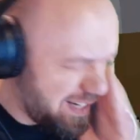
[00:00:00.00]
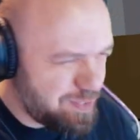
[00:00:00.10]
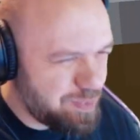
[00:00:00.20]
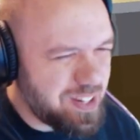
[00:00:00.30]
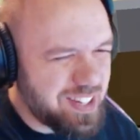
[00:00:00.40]

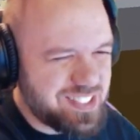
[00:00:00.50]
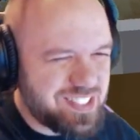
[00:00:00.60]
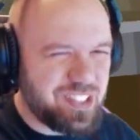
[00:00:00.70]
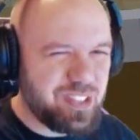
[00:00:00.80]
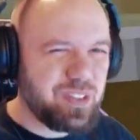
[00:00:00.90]
don't want
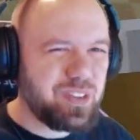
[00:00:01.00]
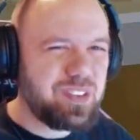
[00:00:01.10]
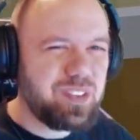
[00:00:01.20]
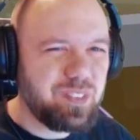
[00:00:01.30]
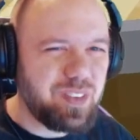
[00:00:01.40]
to.
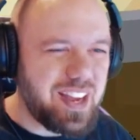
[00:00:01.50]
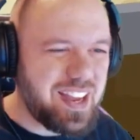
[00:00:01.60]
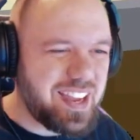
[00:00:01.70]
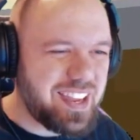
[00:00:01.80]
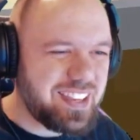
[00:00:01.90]

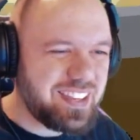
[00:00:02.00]
Why?